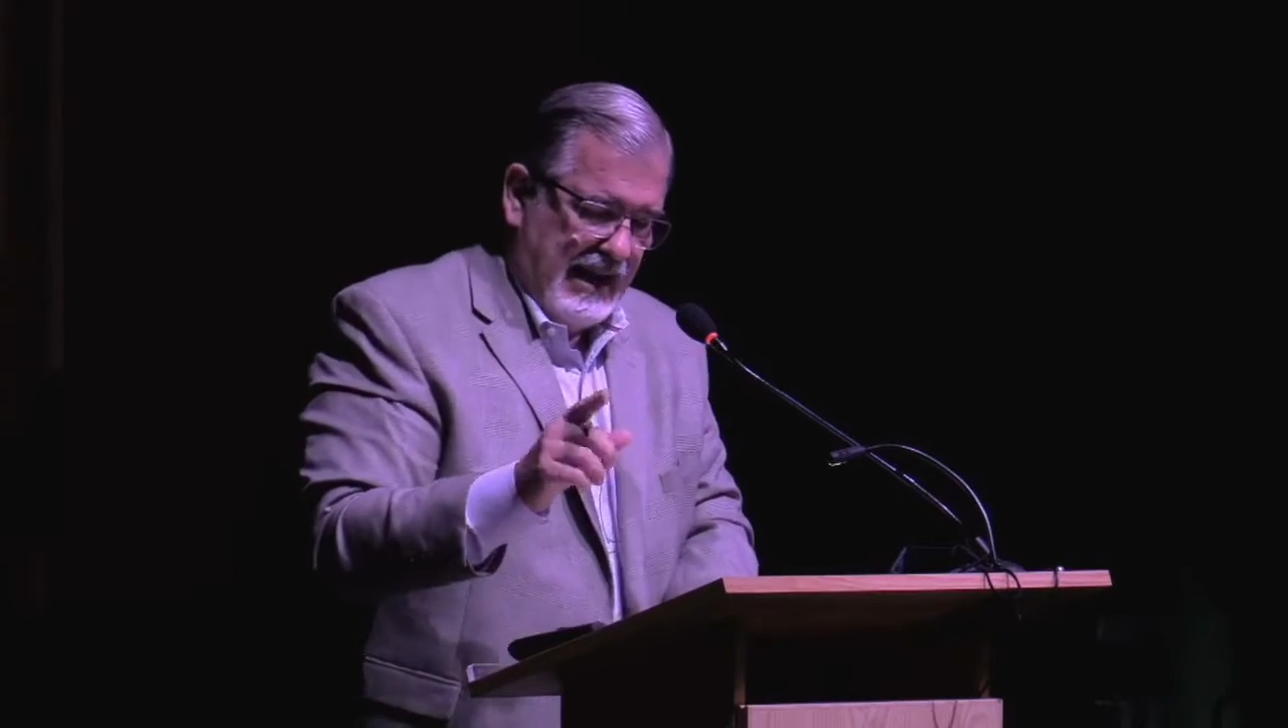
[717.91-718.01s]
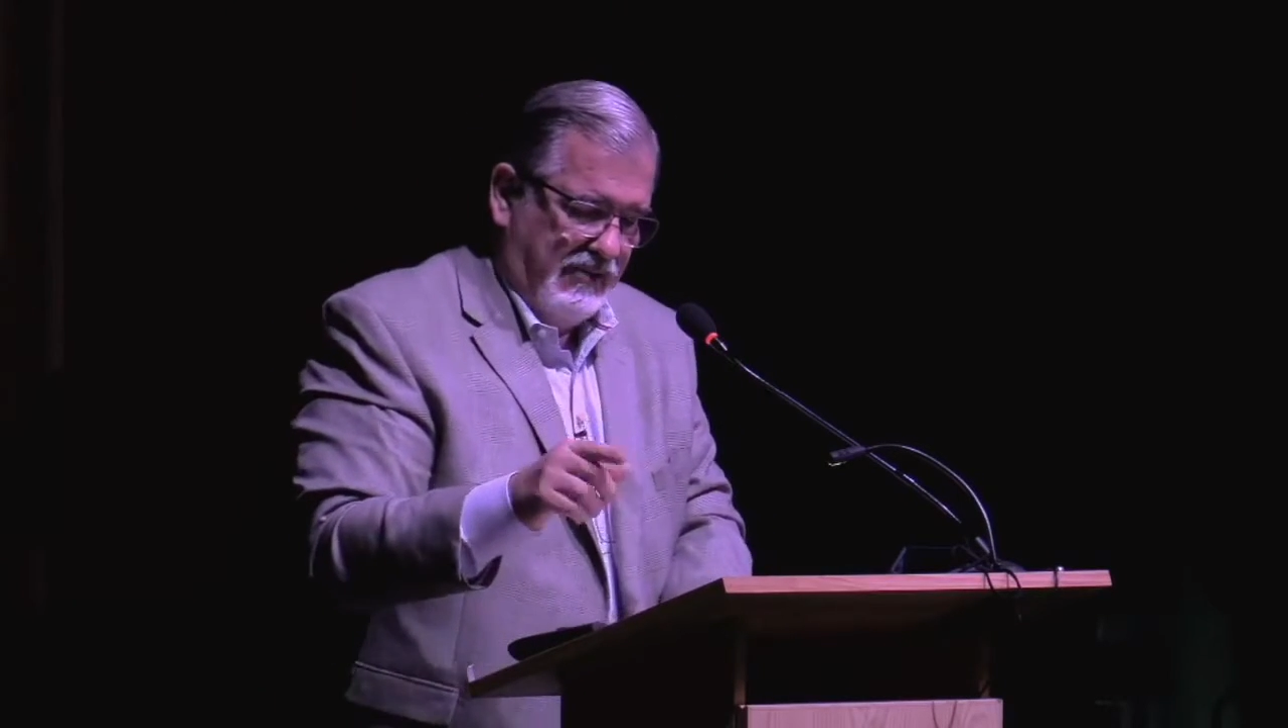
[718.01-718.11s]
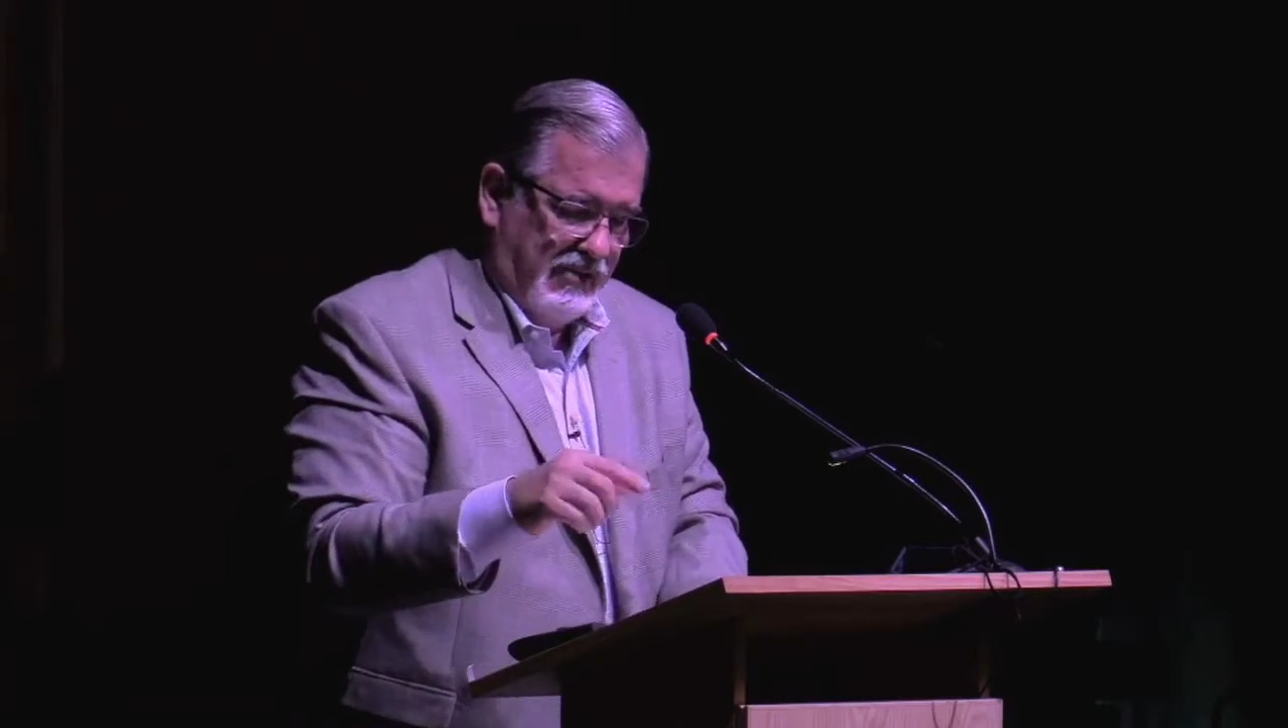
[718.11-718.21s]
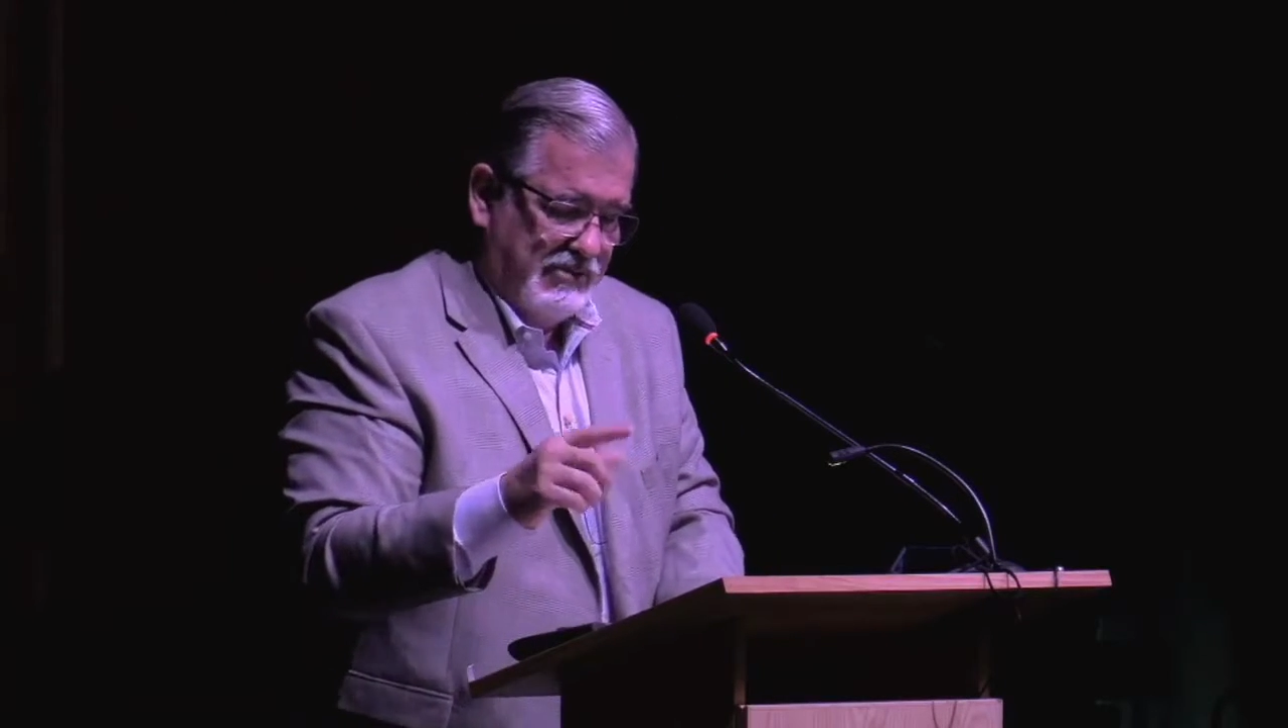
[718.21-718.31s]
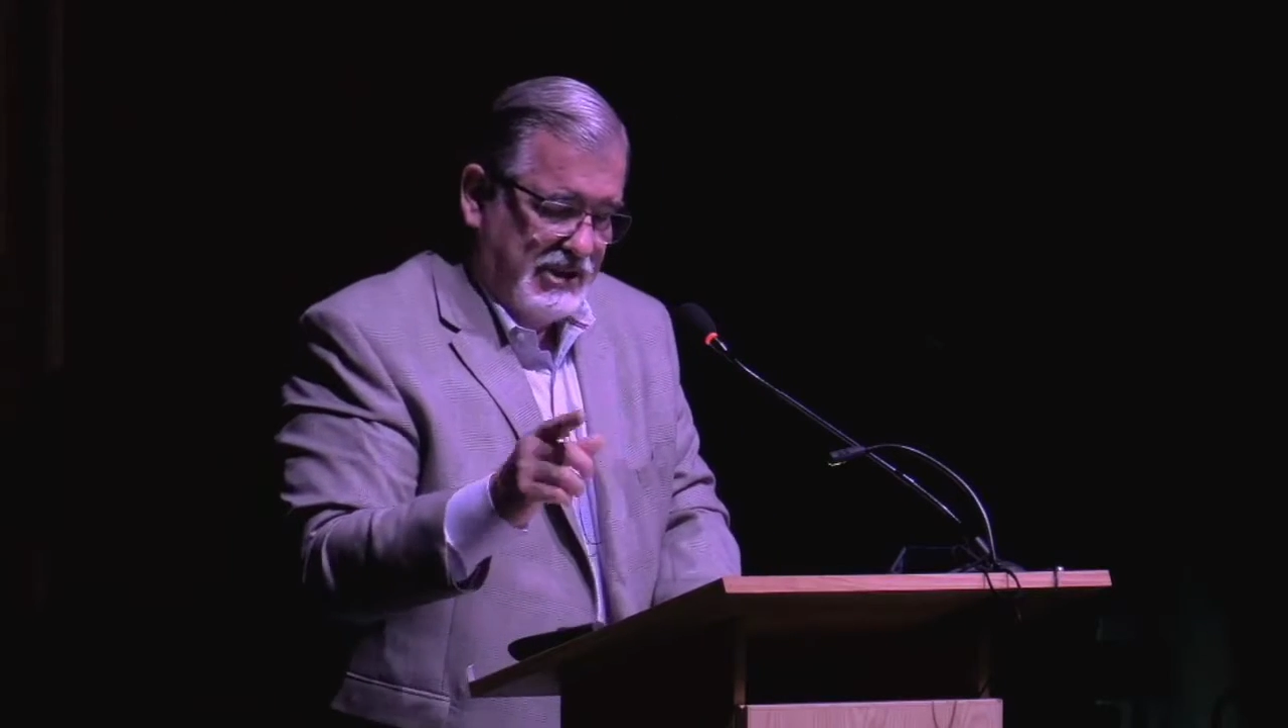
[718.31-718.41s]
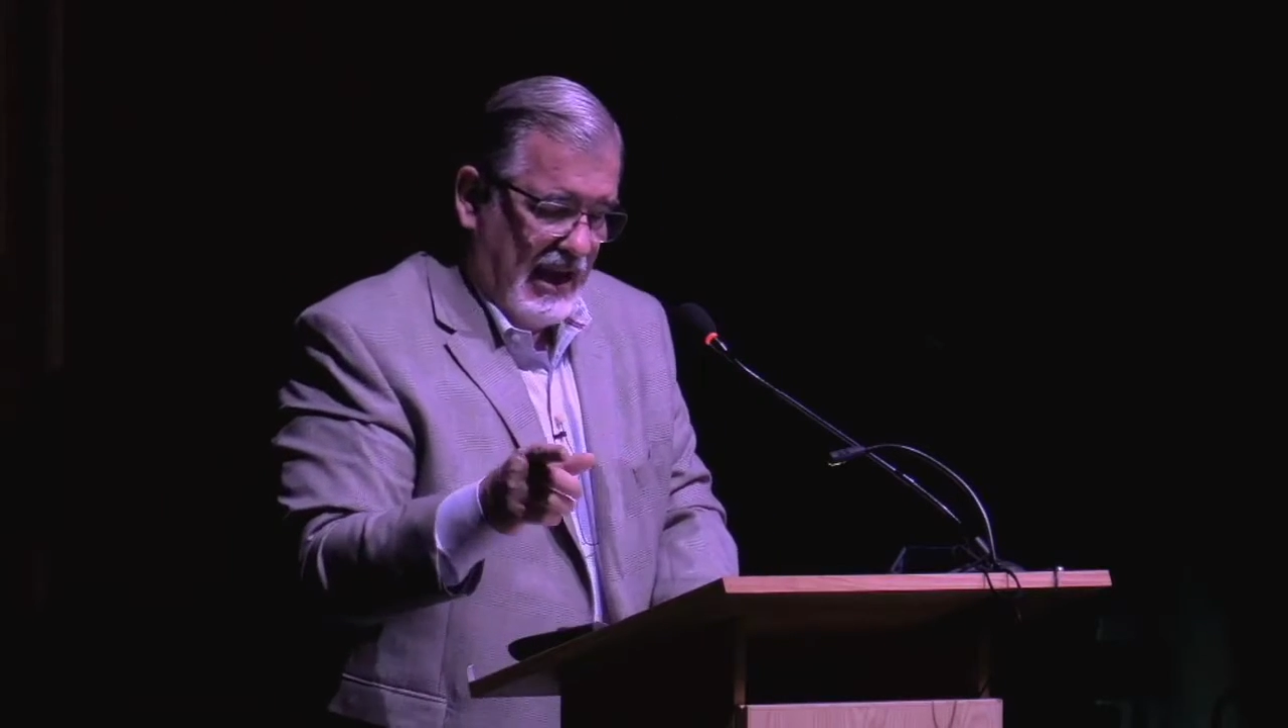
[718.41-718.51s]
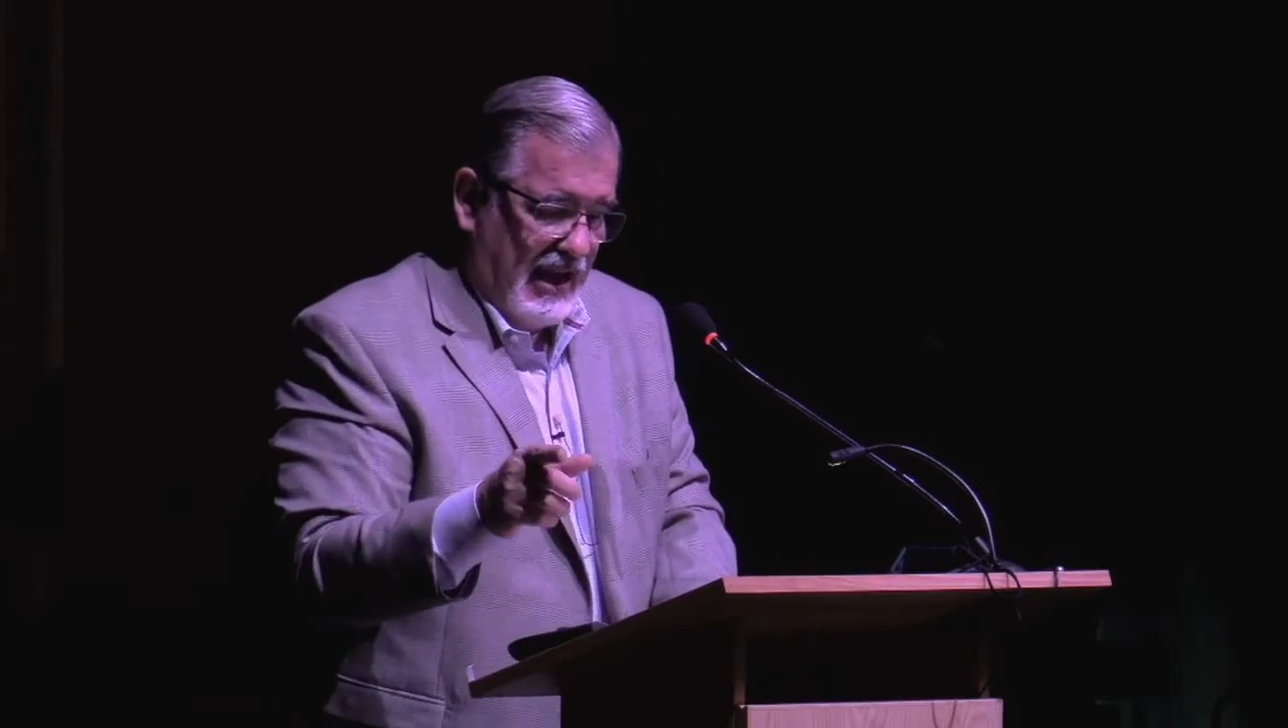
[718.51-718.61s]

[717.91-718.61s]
came from